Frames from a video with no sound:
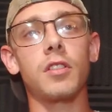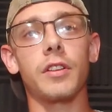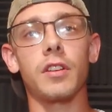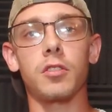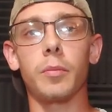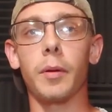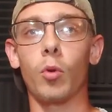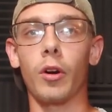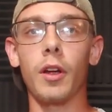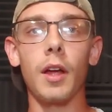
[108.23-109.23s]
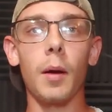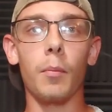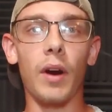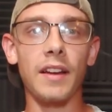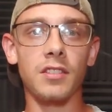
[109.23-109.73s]
look at this a little bit more.
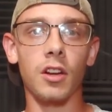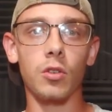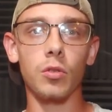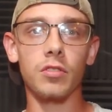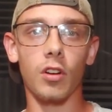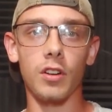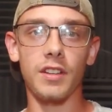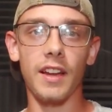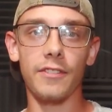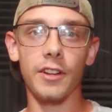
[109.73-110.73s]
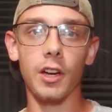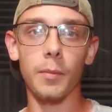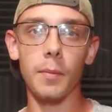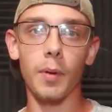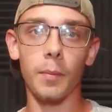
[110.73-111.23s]
Brass knuckles are definitely going to
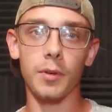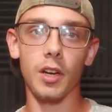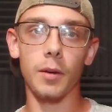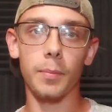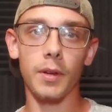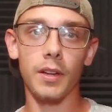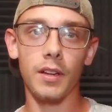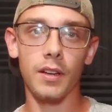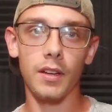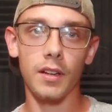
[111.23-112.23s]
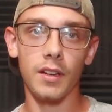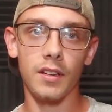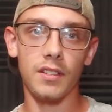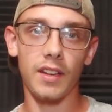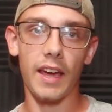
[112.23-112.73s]
be bumped up
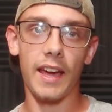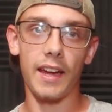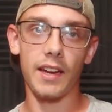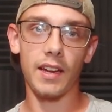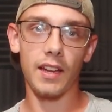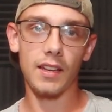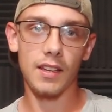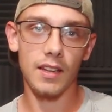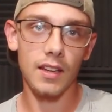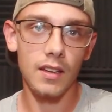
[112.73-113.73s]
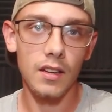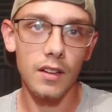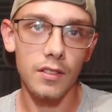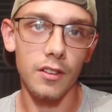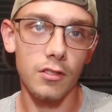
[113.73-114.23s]
to A.
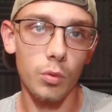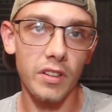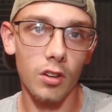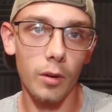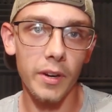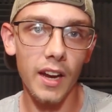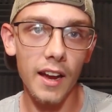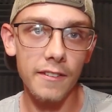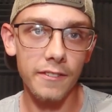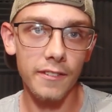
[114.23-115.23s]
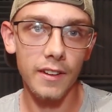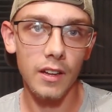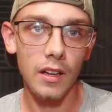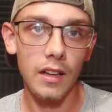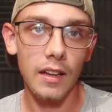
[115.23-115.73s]
The Swiss Army knife,
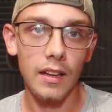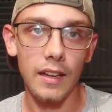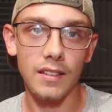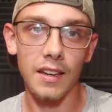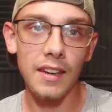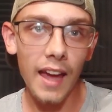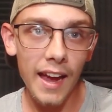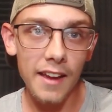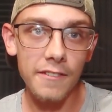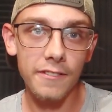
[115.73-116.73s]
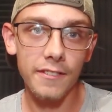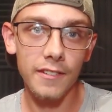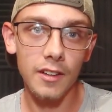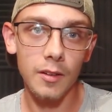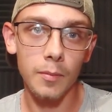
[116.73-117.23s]
it's a knife,
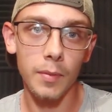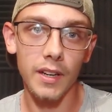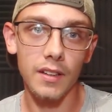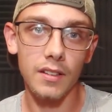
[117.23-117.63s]
but